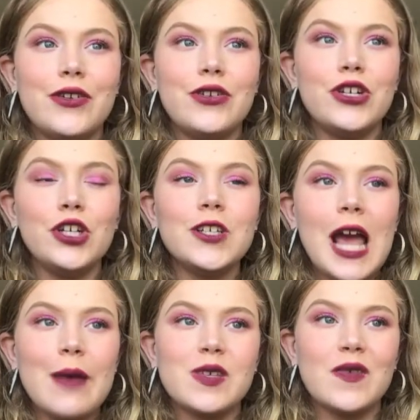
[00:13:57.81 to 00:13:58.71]
two
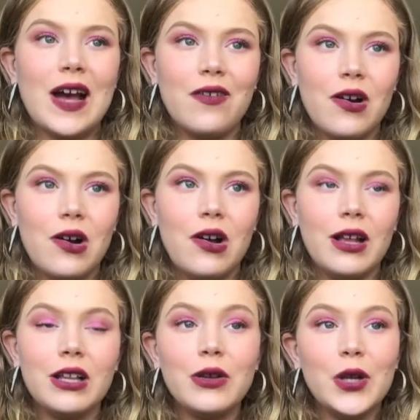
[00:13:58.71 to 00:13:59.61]
types of alcohol,
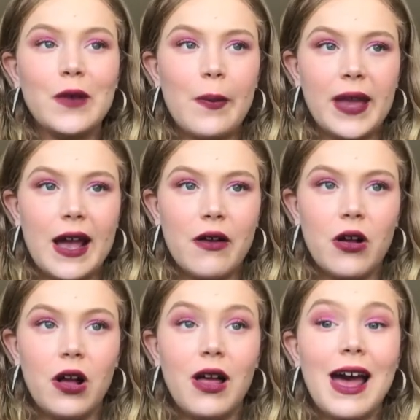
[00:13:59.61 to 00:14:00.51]
including rubbing alcohol,